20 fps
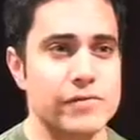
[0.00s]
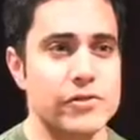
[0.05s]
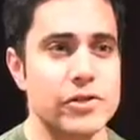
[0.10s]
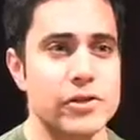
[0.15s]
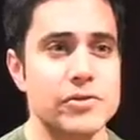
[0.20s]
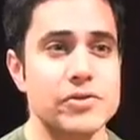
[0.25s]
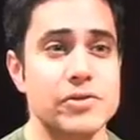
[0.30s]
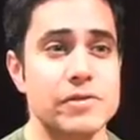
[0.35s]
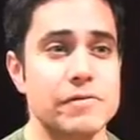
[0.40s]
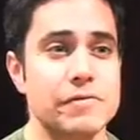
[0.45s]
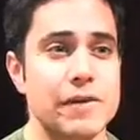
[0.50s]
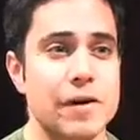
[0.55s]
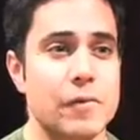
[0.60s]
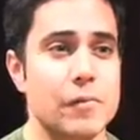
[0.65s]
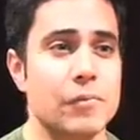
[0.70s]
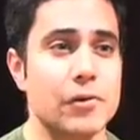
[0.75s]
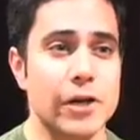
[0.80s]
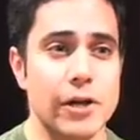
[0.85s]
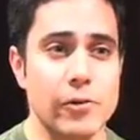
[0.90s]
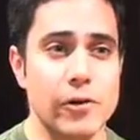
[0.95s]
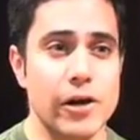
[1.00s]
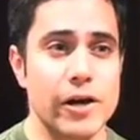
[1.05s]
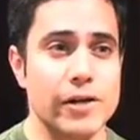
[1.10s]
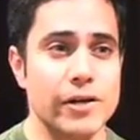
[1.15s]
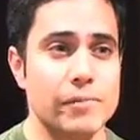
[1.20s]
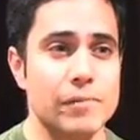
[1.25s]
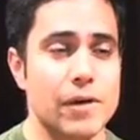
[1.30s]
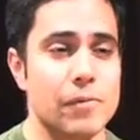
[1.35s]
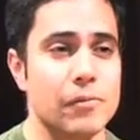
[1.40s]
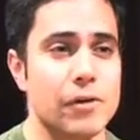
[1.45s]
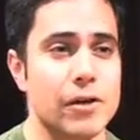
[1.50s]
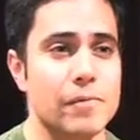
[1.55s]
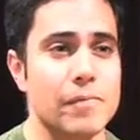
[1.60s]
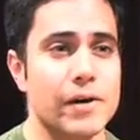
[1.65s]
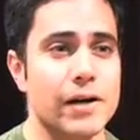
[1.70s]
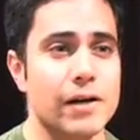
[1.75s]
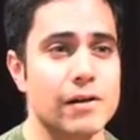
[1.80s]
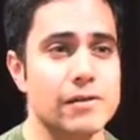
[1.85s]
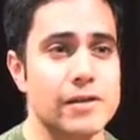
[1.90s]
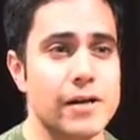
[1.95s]
Joseph. I'm a playwright in my play
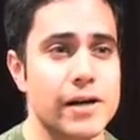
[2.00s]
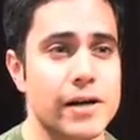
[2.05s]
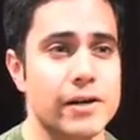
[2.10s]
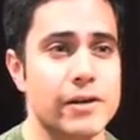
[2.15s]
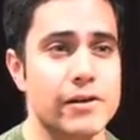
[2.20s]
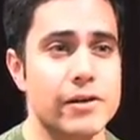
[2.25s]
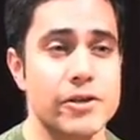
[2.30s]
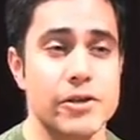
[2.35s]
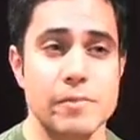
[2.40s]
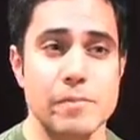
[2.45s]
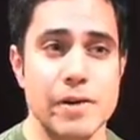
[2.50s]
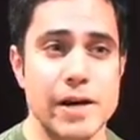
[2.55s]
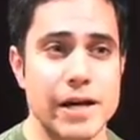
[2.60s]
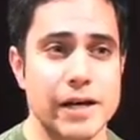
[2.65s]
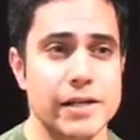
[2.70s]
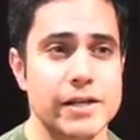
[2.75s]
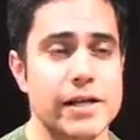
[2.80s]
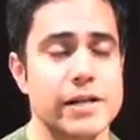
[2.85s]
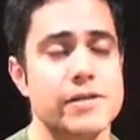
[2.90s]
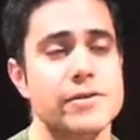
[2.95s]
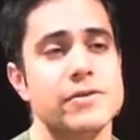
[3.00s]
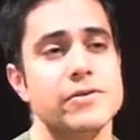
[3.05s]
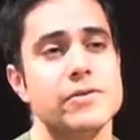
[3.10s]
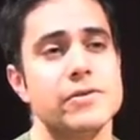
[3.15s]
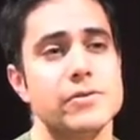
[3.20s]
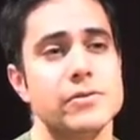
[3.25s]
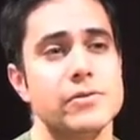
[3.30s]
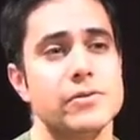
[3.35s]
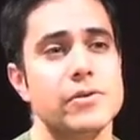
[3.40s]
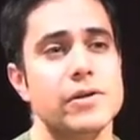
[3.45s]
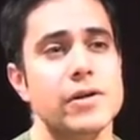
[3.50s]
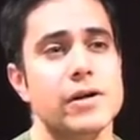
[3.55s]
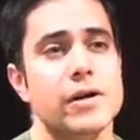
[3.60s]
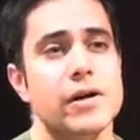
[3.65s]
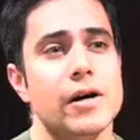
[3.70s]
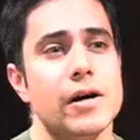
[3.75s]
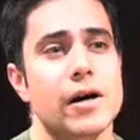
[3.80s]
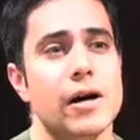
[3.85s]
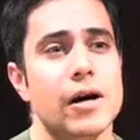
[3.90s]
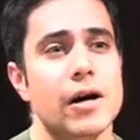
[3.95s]
Bengal Tiger at the Baghdad Zoo
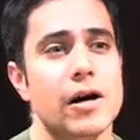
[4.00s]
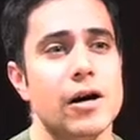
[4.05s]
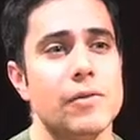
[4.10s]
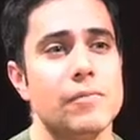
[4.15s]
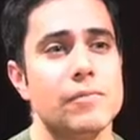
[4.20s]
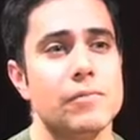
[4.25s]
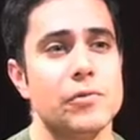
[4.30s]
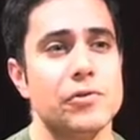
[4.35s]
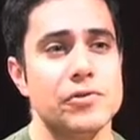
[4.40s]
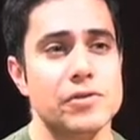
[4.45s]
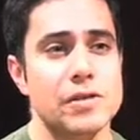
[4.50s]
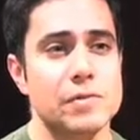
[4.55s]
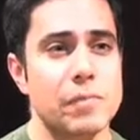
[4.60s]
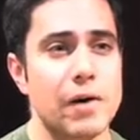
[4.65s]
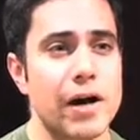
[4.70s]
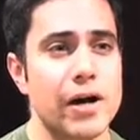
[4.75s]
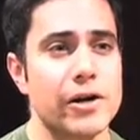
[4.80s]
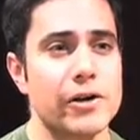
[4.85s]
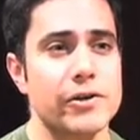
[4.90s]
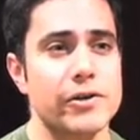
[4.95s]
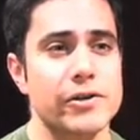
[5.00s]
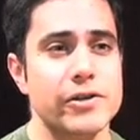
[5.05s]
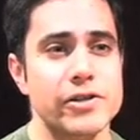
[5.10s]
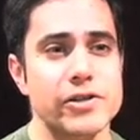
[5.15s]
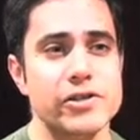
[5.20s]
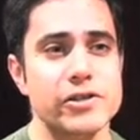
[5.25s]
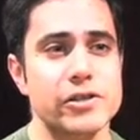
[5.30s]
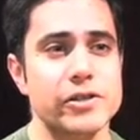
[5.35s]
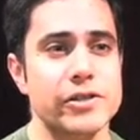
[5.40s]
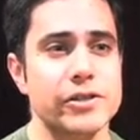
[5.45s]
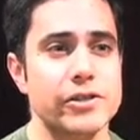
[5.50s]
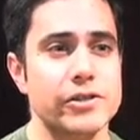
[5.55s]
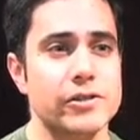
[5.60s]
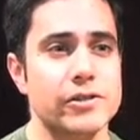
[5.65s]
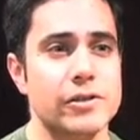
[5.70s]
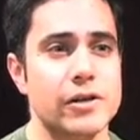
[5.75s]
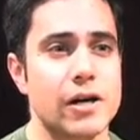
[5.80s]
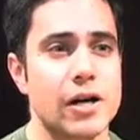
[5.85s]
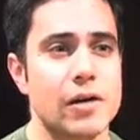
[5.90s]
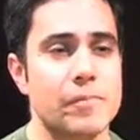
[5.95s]
um, was inspired initially
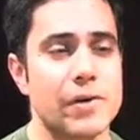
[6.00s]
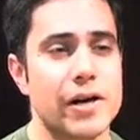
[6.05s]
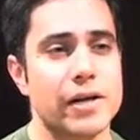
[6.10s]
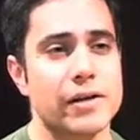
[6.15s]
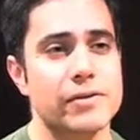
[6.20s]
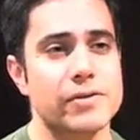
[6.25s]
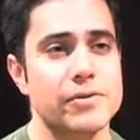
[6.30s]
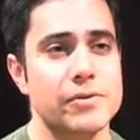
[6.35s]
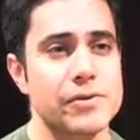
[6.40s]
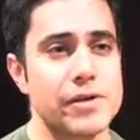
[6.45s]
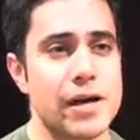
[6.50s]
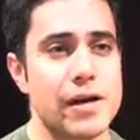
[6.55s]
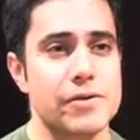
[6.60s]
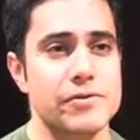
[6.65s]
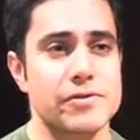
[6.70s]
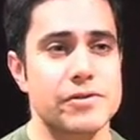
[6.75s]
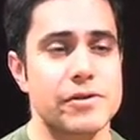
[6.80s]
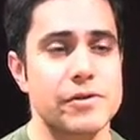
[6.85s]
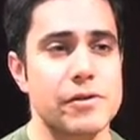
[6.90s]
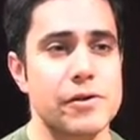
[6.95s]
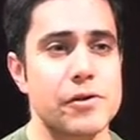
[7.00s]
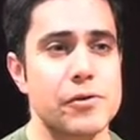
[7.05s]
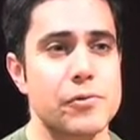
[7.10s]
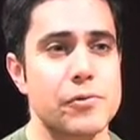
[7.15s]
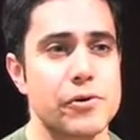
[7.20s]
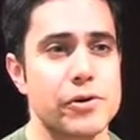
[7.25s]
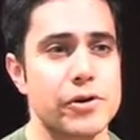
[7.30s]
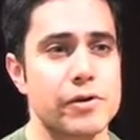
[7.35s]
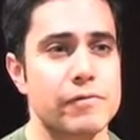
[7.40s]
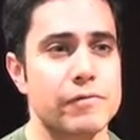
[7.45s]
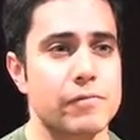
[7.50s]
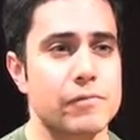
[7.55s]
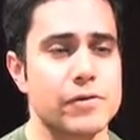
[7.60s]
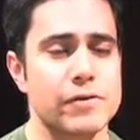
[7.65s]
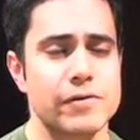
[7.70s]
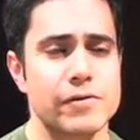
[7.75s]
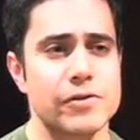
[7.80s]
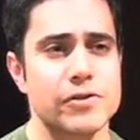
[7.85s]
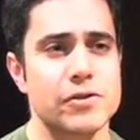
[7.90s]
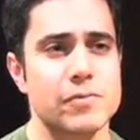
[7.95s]
uh, back in 2003 from a
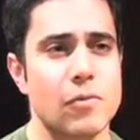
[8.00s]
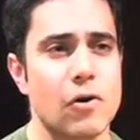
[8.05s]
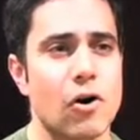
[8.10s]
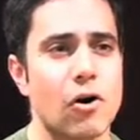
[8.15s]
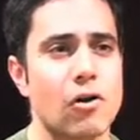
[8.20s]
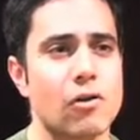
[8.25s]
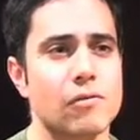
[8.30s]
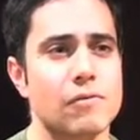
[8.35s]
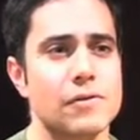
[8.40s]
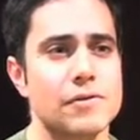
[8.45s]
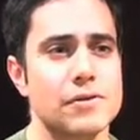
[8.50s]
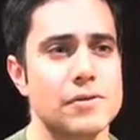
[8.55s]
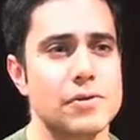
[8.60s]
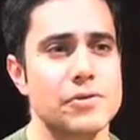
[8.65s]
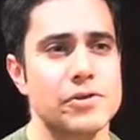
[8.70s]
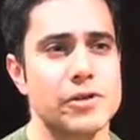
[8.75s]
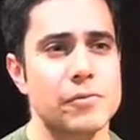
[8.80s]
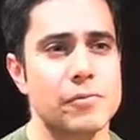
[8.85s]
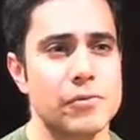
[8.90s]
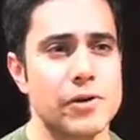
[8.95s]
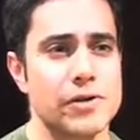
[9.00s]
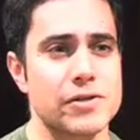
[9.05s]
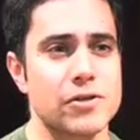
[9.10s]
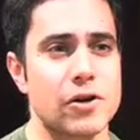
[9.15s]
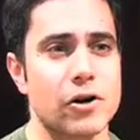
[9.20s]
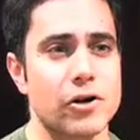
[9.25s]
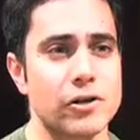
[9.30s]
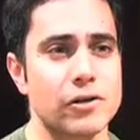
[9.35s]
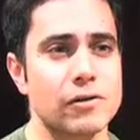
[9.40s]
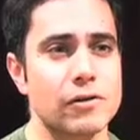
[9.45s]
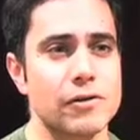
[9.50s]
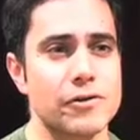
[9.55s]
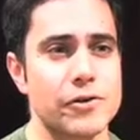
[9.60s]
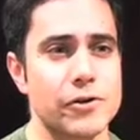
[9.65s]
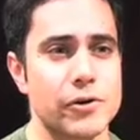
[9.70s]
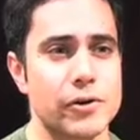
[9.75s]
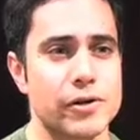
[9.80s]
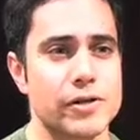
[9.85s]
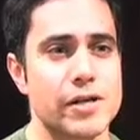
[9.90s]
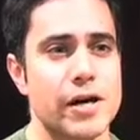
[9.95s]
very small Associated Press article in the
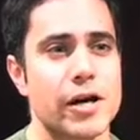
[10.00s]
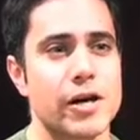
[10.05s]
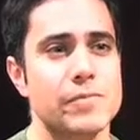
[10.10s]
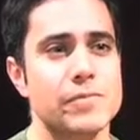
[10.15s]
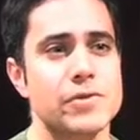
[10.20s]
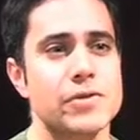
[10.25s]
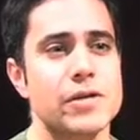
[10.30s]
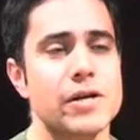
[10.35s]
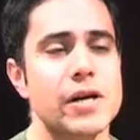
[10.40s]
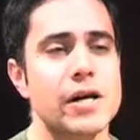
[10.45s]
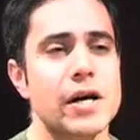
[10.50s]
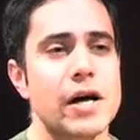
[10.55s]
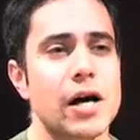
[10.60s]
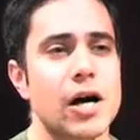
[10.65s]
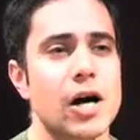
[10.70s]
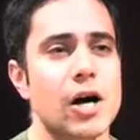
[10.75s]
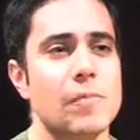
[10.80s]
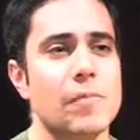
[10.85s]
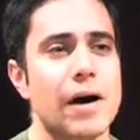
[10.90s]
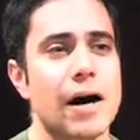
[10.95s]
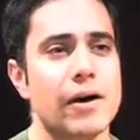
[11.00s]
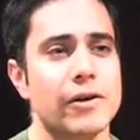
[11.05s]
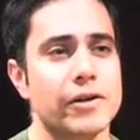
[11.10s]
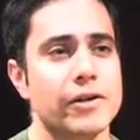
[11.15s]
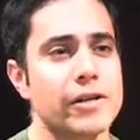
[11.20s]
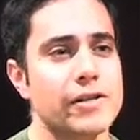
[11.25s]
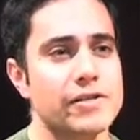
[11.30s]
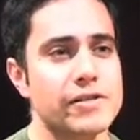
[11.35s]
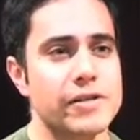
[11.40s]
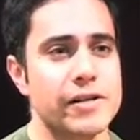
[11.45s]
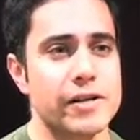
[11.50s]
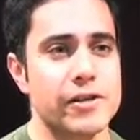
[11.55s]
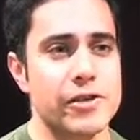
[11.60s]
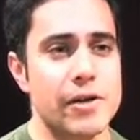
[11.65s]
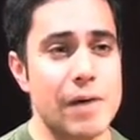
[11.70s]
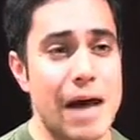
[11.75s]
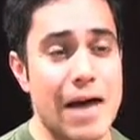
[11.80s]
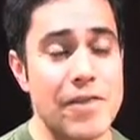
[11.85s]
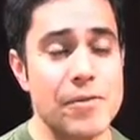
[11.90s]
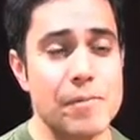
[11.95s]
New York Times about an incident
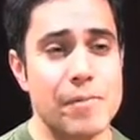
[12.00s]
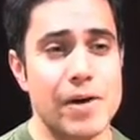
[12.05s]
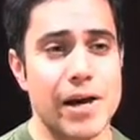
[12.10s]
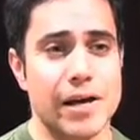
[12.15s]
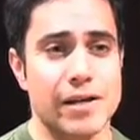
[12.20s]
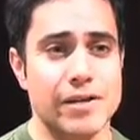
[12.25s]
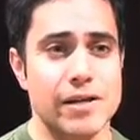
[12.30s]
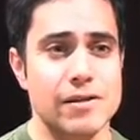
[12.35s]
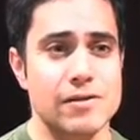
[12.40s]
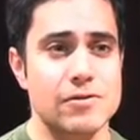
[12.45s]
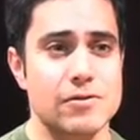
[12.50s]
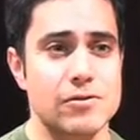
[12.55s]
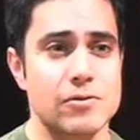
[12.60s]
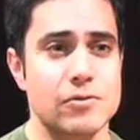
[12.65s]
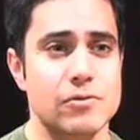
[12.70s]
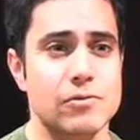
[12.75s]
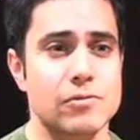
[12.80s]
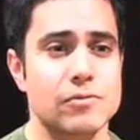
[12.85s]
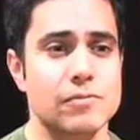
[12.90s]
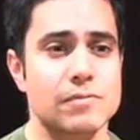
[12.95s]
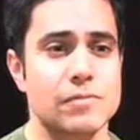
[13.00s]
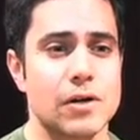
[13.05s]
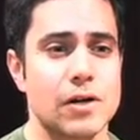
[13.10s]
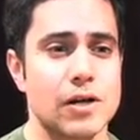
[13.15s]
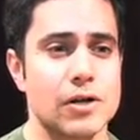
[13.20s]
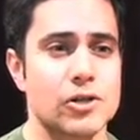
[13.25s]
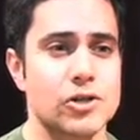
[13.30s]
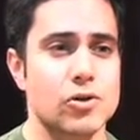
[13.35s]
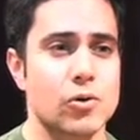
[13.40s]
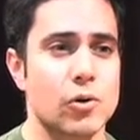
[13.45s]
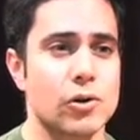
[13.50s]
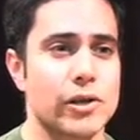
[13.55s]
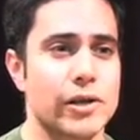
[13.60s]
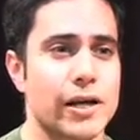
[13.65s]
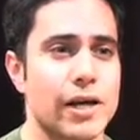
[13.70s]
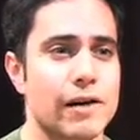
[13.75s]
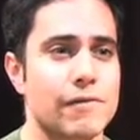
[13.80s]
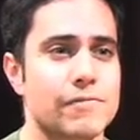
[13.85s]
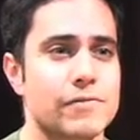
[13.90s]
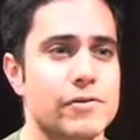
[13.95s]
at the, at the Baghdad Zoo uh, shortly
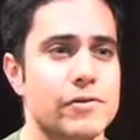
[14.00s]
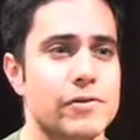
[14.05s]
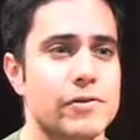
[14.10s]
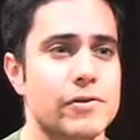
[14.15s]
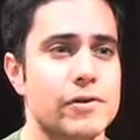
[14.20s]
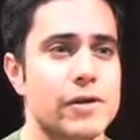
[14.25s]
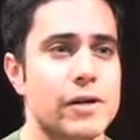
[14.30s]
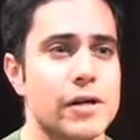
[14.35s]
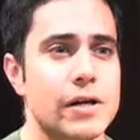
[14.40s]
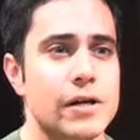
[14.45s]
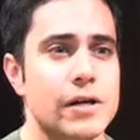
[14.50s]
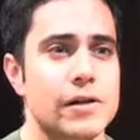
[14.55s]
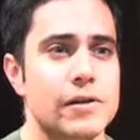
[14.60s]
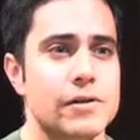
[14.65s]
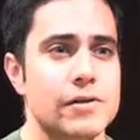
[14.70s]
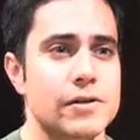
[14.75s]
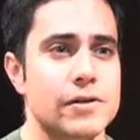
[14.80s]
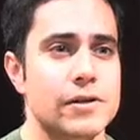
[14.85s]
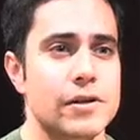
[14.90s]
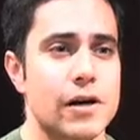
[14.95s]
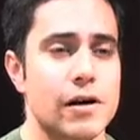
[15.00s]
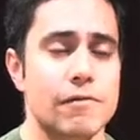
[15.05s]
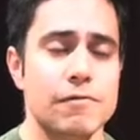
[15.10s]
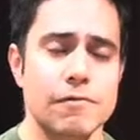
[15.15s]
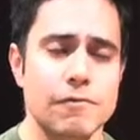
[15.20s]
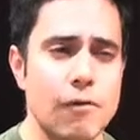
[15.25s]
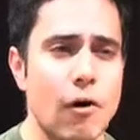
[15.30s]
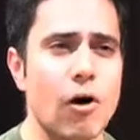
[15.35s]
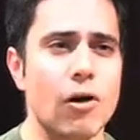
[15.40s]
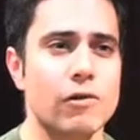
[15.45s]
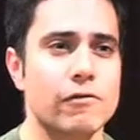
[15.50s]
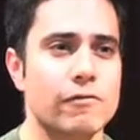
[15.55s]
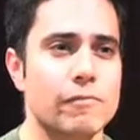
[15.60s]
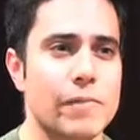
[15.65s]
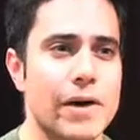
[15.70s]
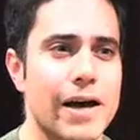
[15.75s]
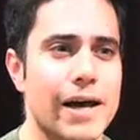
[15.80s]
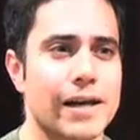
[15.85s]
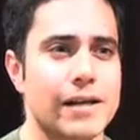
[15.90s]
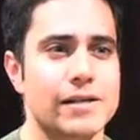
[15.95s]
after the uh, fall of
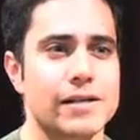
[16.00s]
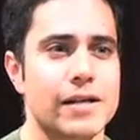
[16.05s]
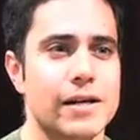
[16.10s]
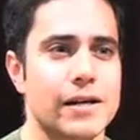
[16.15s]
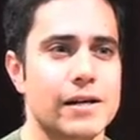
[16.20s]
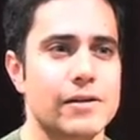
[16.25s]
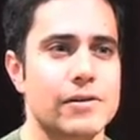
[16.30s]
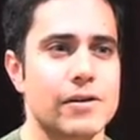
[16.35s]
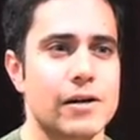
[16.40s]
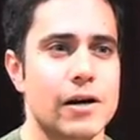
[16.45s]
Baghdad.